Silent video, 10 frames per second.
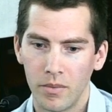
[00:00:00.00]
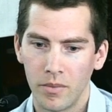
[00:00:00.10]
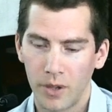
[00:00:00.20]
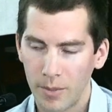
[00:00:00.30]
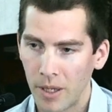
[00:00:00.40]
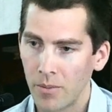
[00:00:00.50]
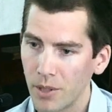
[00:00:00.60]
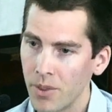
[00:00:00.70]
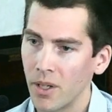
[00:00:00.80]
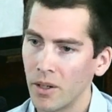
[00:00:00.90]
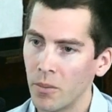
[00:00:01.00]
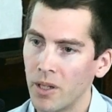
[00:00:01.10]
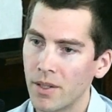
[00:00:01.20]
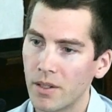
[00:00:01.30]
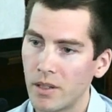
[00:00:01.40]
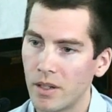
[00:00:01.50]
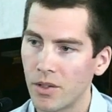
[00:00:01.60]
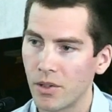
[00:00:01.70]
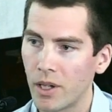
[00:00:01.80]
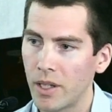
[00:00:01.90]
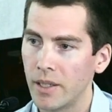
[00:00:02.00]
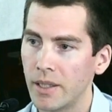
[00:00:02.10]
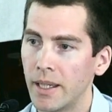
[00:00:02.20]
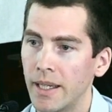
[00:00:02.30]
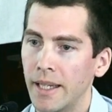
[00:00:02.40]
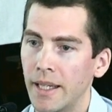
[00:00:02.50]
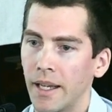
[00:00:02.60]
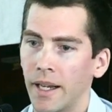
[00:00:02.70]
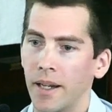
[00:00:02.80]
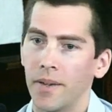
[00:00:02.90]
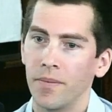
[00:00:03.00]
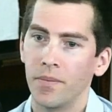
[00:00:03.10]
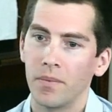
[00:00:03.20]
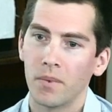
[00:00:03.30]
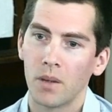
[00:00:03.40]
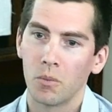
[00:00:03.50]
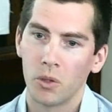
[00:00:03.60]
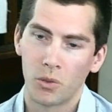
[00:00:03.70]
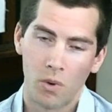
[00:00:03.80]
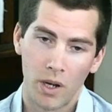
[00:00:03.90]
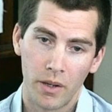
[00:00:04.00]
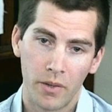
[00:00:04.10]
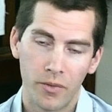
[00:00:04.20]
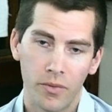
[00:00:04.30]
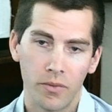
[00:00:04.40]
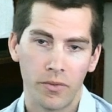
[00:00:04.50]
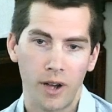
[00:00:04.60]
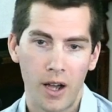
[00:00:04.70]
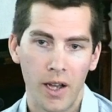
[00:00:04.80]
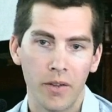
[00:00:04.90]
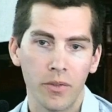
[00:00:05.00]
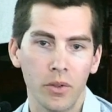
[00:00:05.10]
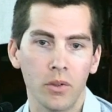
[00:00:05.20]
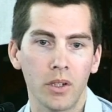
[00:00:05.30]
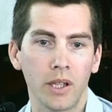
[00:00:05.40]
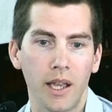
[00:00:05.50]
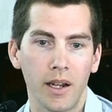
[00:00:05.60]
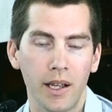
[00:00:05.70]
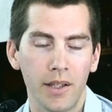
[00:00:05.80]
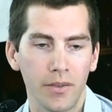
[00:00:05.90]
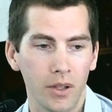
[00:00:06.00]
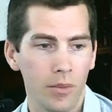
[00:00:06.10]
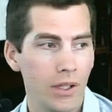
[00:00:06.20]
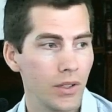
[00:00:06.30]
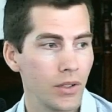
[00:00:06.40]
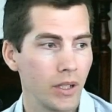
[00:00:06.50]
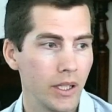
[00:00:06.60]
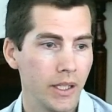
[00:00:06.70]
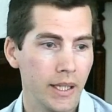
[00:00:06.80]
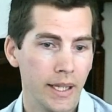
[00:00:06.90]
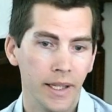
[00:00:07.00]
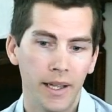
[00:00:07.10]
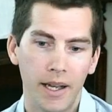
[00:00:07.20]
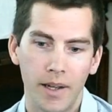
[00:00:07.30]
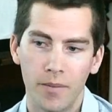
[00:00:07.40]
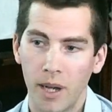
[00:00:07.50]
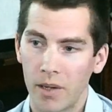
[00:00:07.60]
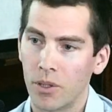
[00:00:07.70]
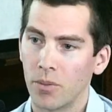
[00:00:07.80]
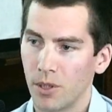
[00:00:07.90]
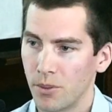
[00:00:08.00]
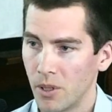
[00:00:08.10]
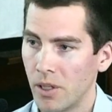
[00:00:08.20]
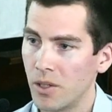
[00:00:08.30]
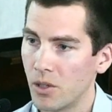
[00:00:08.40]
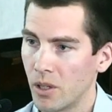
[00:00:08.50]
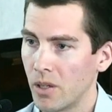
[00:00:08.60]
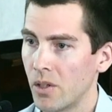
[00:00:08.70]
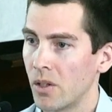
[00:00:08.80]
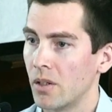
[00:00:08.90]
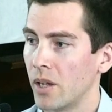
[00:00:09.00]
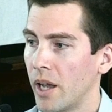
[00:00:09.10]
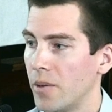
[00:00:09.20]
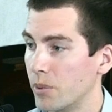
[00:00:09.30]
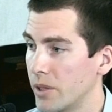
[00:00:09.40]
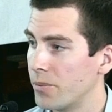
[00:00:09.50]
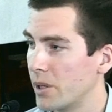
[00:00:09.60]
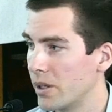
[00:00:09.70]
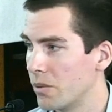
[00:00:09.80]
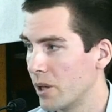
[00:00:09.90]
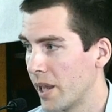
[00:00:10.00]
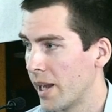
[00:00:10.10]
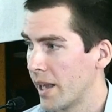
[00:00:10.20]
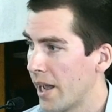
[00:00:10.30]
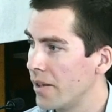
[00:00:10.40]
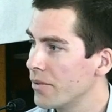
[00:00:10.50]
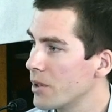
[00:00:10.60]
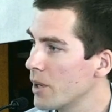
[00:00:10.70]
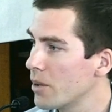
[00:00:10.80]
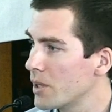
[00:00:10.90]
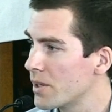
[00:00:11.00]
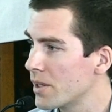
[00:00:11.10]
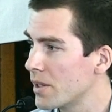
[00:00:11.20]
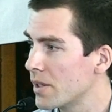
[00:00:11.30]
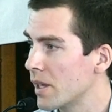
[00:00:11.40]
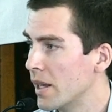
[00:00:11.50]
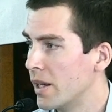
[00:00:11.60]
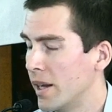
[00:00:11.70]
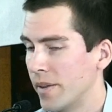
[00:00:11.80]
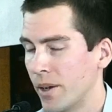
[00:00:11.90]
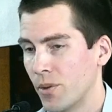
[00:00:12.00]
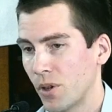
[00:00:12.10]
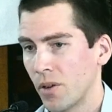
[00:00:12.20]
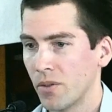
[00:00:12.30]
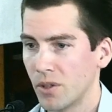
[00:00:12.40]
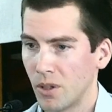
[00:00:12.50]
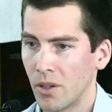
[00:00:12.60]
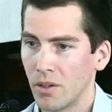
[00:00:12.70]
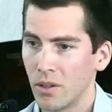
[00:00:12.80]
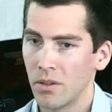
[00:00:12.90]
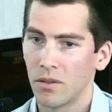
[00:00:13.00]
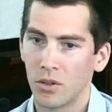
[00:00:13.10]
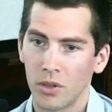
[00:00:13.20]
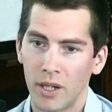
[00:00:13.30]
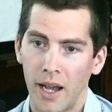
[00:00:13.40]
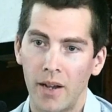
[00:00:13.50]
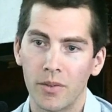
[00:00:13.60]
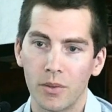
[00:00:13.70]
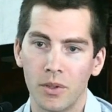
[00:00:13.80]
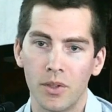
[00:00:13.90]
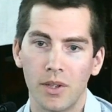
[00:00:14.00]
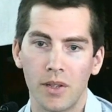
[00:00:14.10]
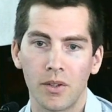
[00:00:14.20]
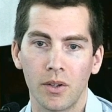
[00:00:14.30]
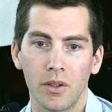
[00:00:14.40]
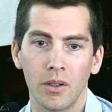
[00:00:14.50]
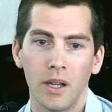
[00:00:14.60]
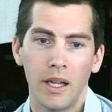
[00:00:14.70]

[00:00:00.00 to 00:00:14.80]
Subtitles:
female Presbyterian minister in Australia, was one of five who were candidates for the ministry back when the Presbyterian Church had a brief period where they allowed female ministers. That was overturned shortly afterwards, and so